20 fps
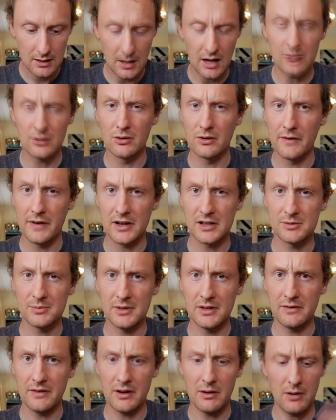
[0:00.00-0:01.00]
don't know if I
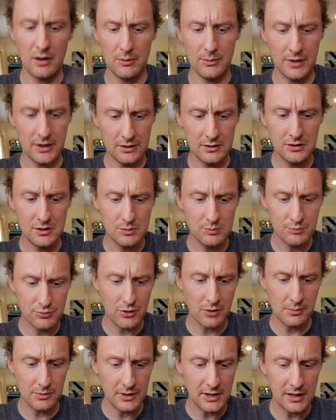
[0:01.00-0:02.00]
explained it very well, but you
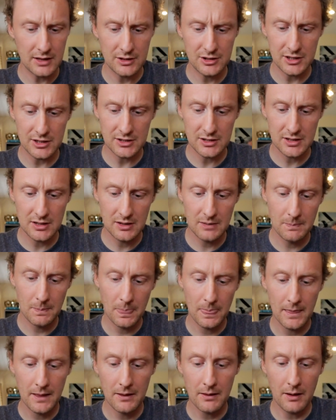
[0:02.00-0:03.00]
probably get the gist.
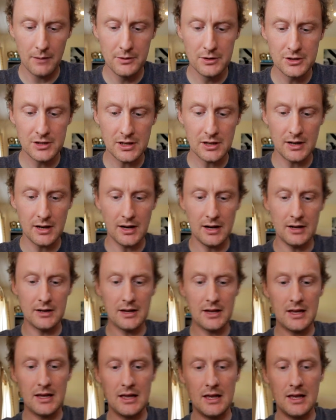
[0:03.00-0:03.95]
I'm using an